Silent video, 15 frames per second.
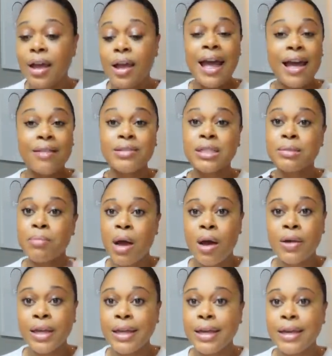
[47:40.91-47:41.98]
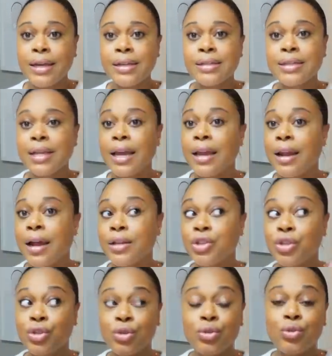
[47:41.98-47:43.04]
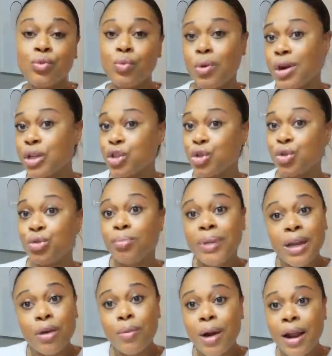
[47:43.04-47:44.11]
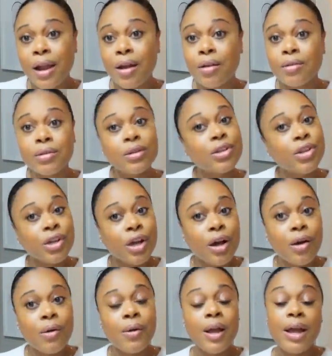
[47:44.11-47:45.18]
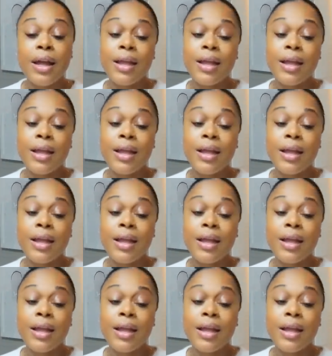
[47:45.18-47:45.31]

I have small kids and I do want to be around, you know?